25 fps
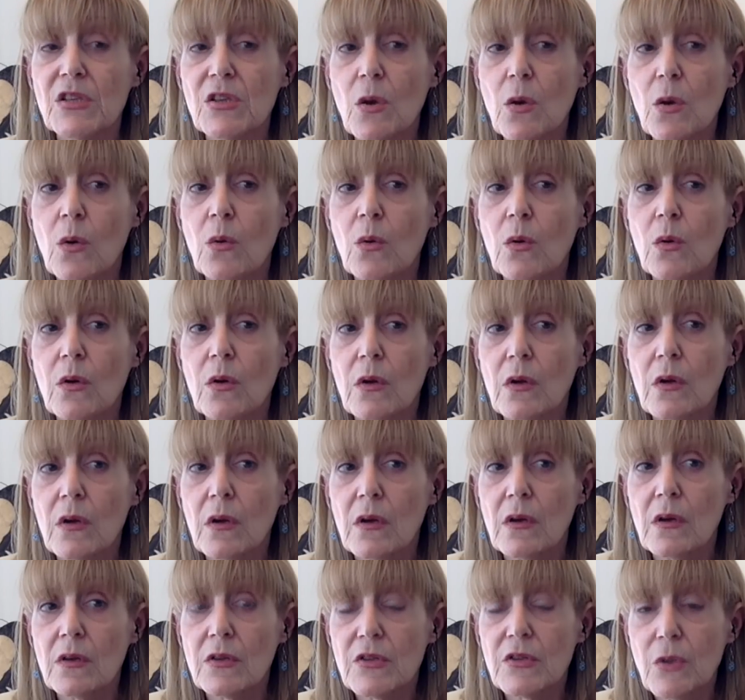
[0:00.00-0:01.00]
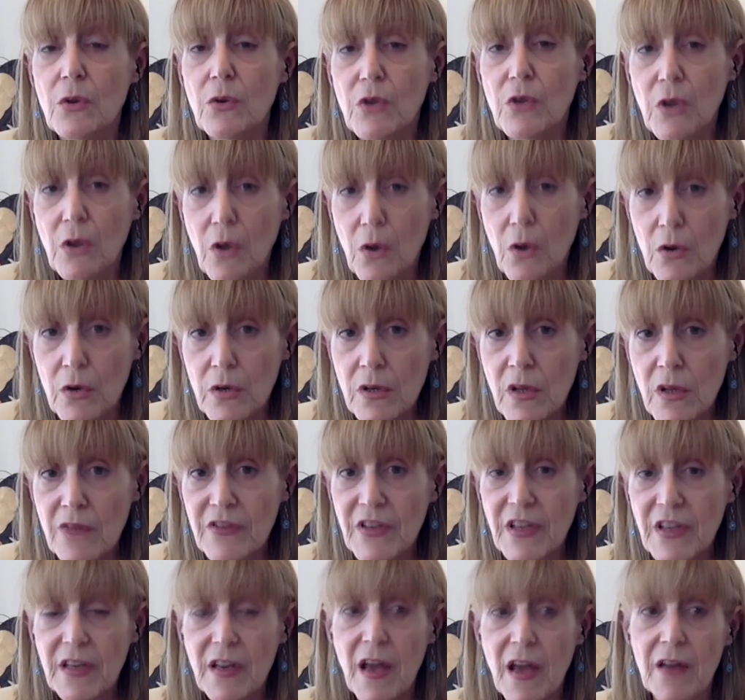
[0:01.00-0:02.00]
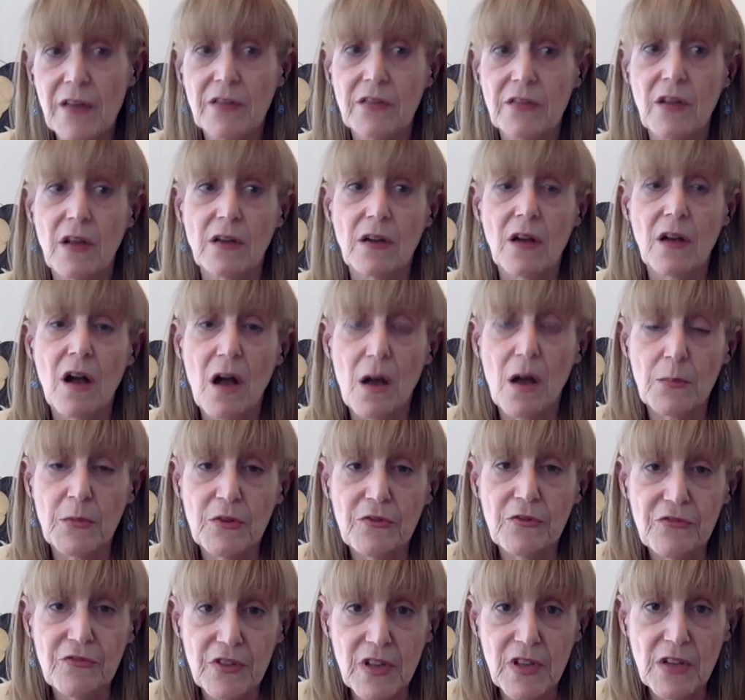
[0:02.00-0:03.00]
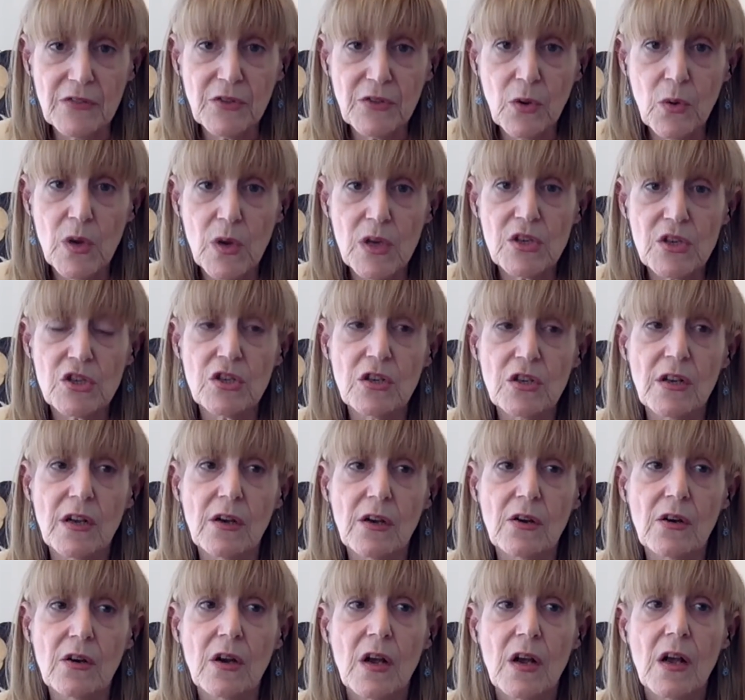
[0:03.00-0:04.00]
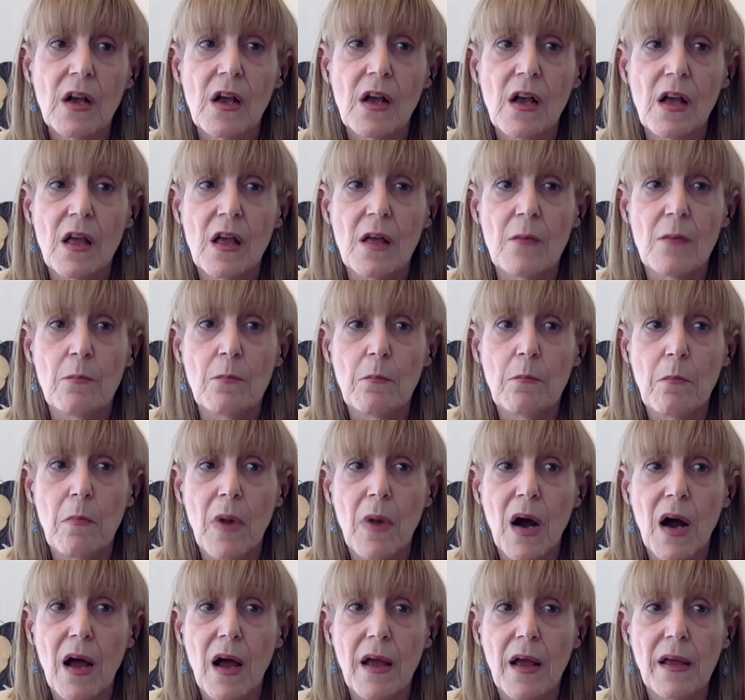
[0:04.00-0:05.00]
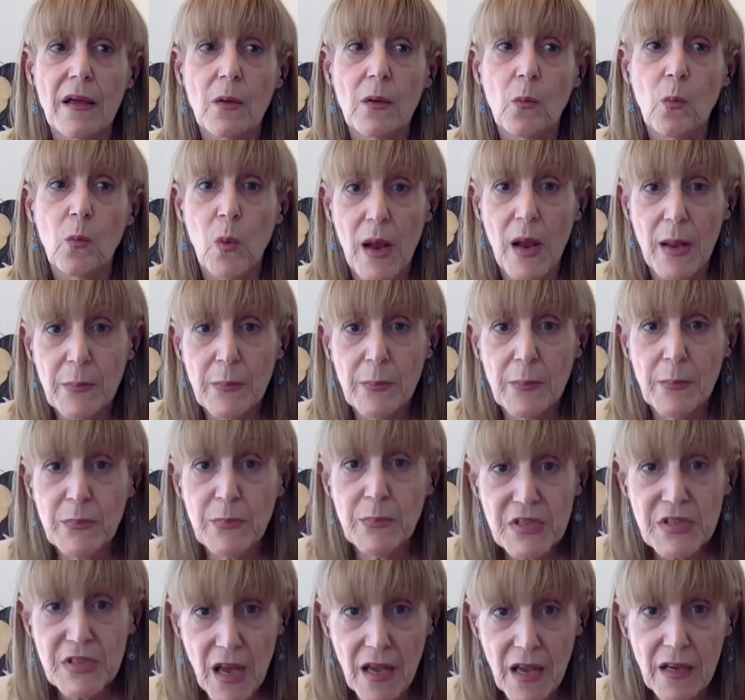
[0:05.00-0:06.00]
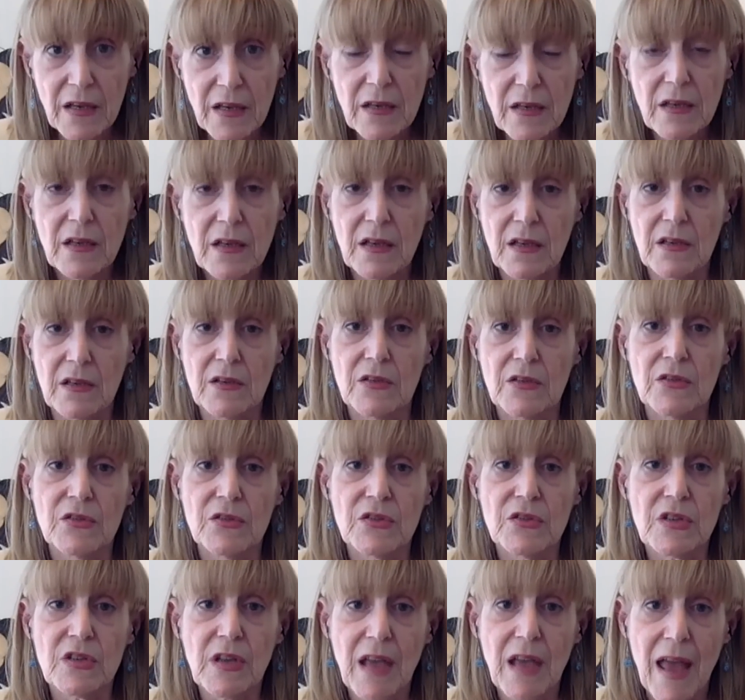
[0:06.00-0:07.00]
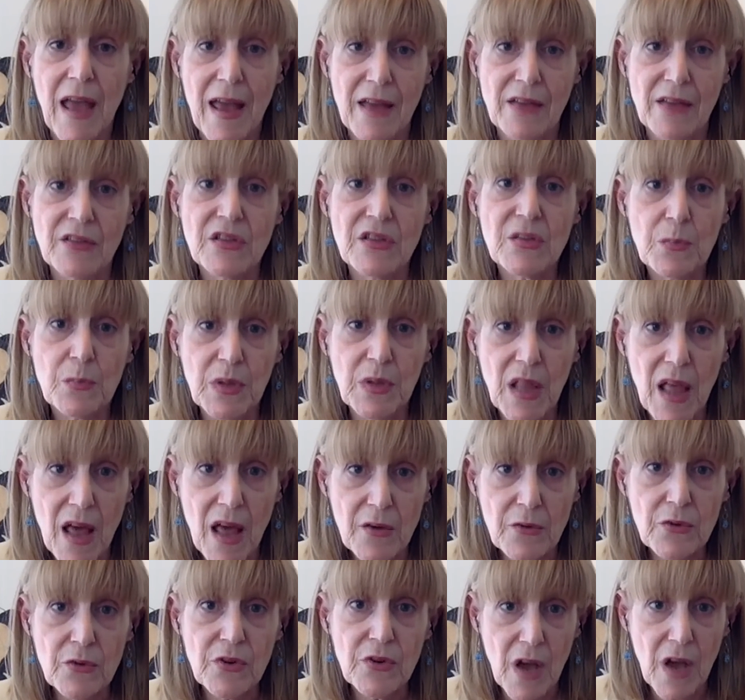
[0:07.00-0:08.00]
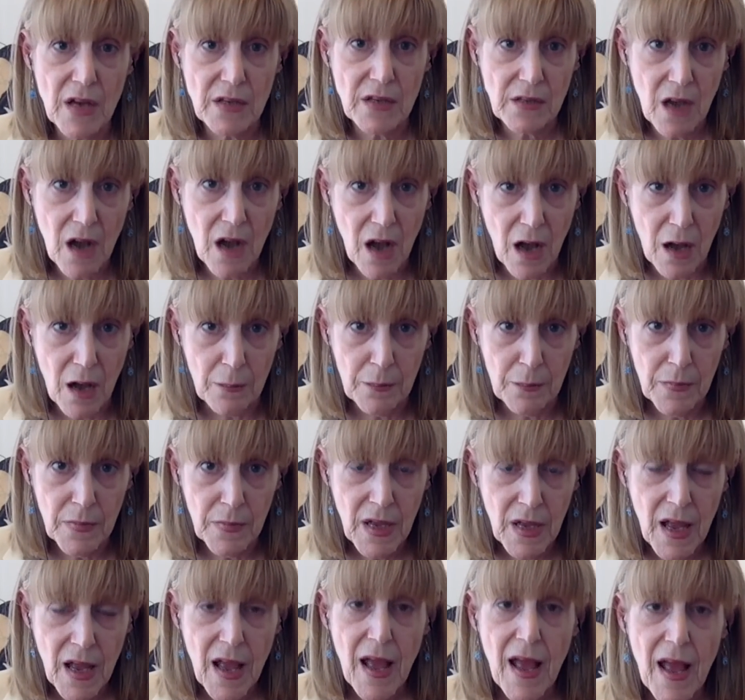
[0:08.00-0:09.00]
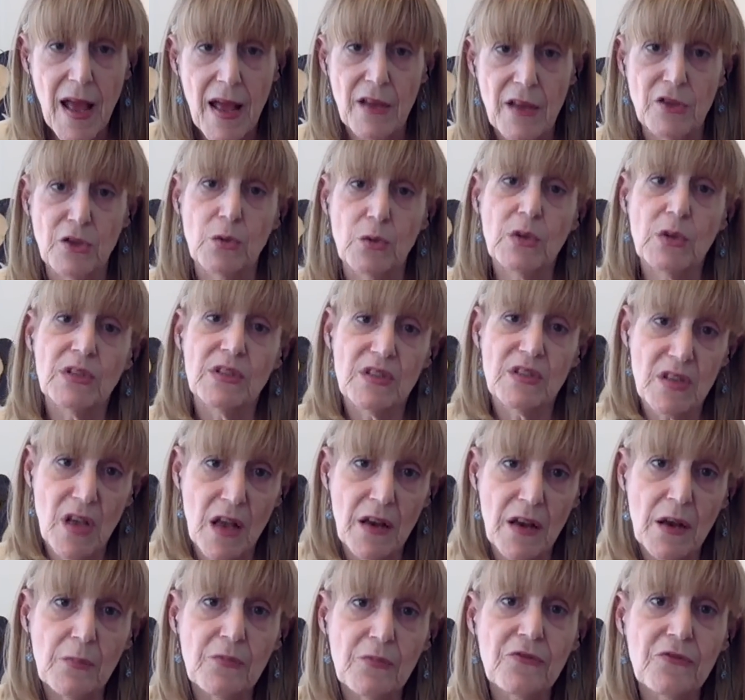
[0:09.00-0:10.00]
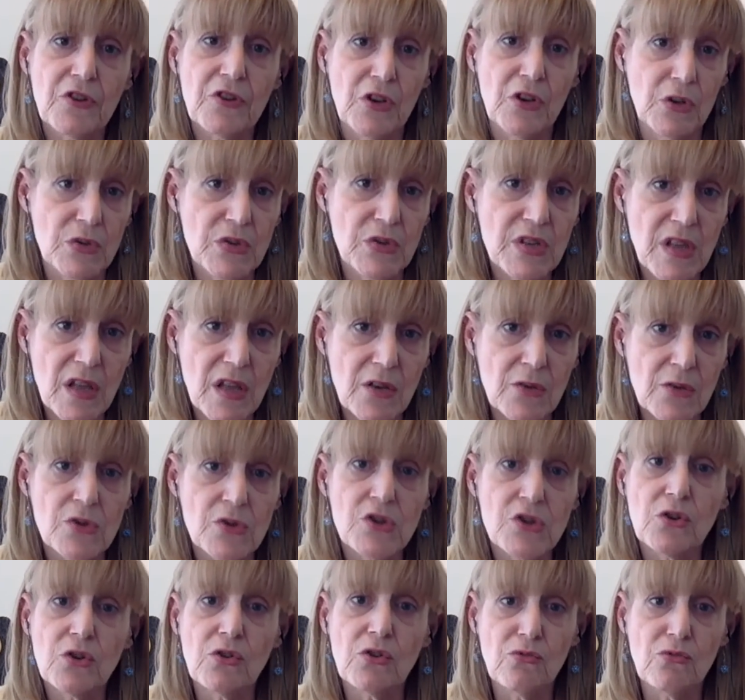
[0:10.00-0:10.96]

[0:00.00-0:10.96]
So you go to lovinganaddict.com, you fill out the questionnaire. My website is candaceplattor.com, and you can sign up for newsletters.